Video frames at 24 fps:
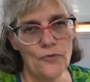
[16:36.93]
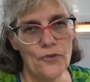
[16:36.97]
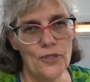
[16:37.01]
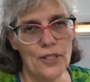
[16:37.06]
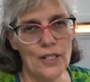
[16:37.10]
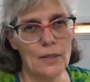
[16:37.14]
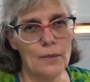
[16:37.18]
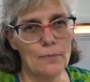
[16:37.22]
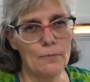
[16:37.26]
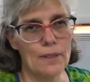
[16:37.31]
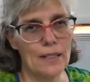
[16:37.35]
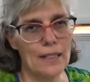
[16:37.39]
We
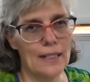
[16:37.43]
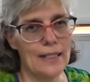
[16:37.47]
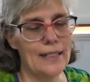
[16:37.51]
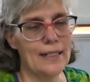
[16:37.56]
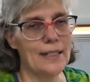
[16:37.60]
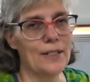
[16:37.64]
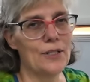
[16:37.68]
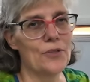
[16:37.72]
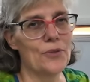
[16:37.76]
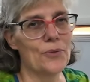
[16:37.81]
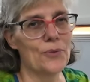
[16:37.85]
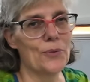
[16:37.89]
are
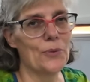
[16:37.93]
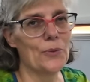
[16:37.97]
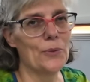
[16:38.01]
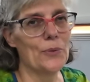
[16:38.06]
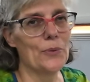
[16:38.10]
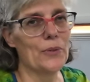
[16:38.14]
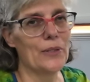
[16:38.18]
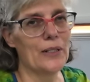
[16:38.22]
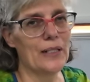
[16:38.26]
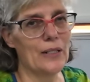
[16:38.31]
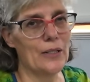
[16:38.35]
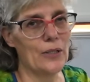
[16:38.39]
planning to
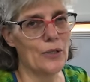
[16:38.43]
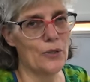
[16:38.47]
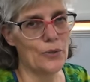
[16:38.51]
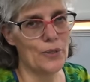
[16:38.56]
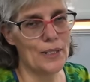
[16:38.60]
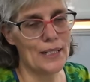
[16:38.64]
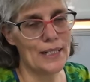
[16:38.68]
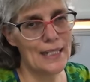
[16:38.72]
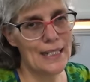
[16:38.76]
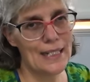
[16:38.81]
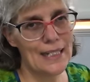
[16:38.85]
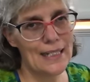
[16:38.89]
go
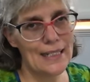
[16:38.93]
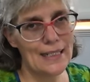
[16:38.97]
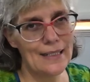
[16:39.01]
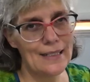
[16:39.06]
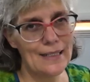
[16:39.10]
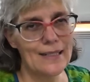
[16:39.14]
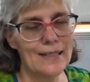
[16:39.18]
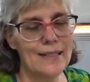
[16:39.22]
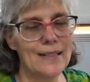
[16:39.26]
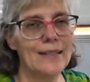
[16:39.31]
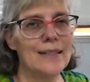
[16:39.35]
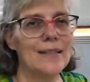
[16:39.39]

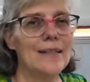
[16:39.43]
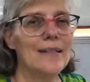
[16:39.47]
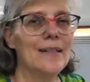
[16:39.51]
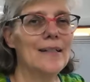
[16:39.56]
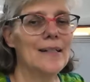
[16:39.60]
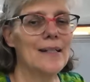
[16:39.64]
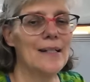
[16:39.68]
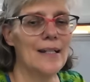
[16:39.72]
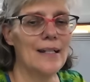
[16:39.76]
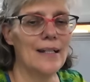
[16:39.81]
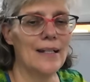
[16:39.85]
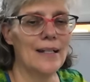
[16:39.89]
inland
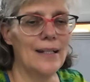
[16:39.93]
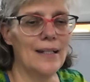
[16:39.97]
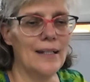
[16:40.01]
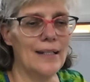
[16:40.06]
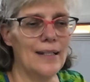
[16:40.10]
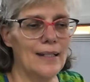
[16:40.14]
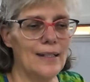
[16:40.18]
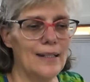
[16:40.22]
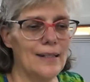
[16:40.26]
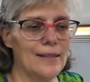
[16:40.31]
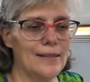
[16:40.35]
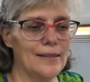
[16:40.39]

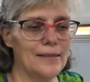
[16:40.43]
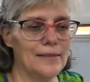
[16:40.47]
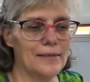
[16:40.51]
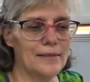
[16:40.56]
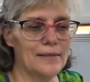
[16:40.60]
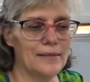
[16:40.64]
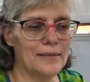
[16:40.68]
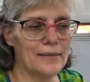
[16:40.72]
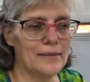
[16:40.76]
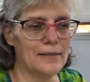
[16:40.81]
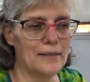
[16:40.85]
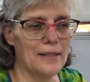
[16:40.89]

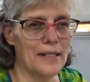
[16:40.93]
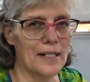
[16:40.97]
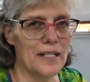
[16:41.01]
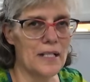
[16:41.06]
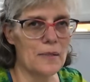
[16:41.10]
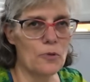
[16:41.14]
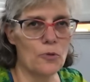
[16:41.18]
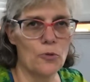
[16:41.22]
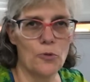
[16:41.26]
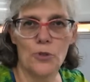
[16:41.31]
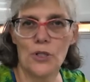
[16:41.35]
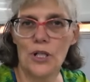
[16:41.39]
and
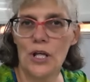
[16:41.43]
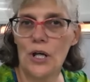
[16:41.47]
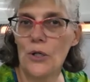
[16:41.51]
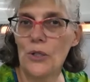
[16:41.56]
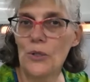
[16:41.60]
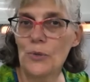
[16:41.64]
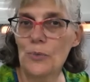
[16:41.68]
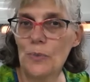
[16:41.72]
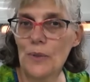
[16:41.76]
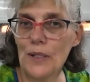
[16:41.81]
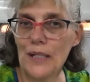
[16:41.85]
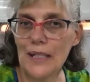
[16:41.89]
explore the
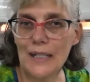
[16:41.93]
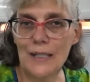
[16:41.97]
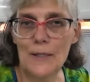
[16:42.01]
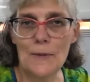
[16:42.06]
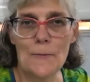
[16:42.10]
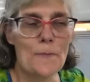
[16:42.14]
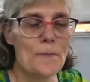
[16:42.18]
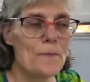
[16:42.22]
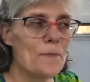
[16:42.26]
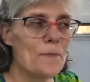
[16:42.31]
outback.